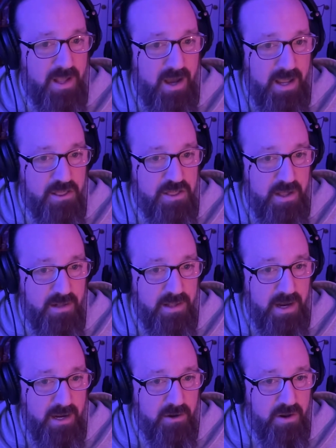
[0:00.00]
I said
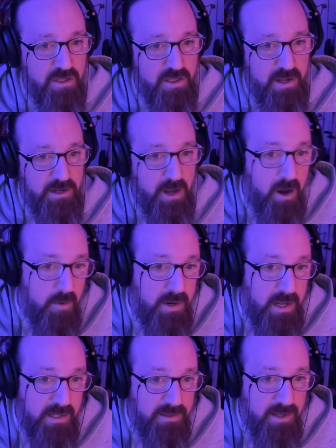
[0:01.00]
that I could have said no
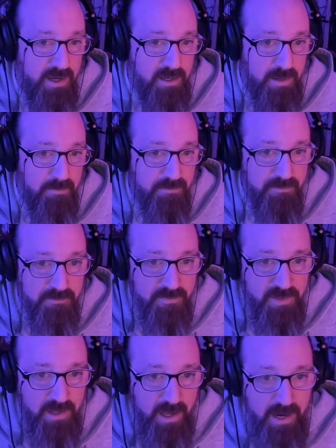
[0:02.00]
at any time.
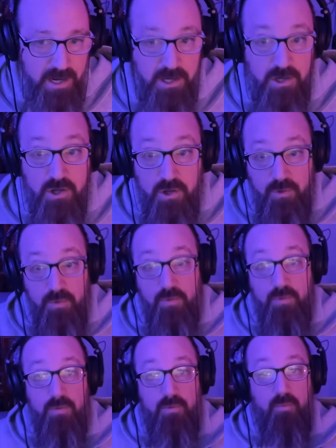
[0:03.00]
And I
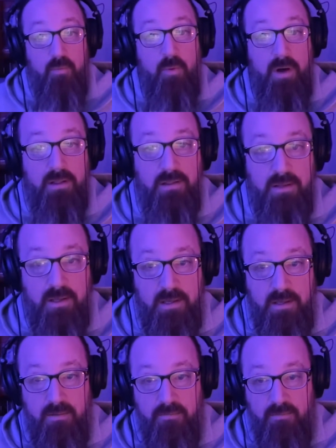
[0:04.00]
knew what
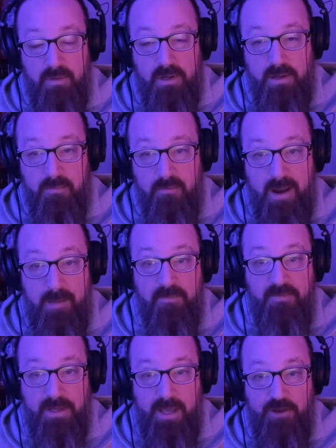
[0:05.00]
the um,
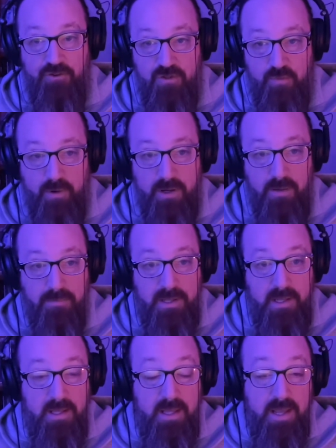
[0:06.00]
ramifications were going to
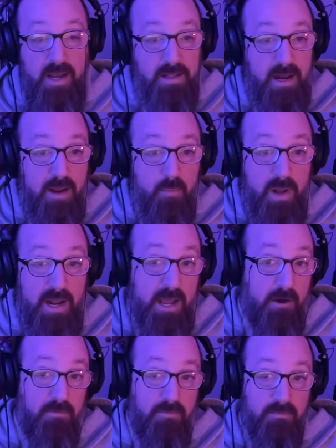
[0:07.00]
be. And then I went
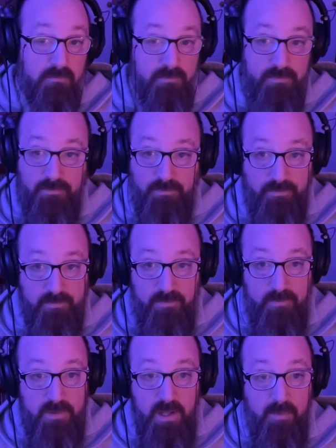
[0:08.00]
out
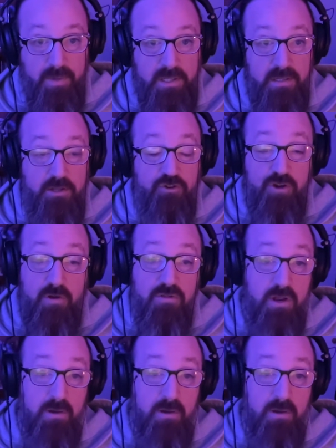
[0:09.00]
and we did these shows.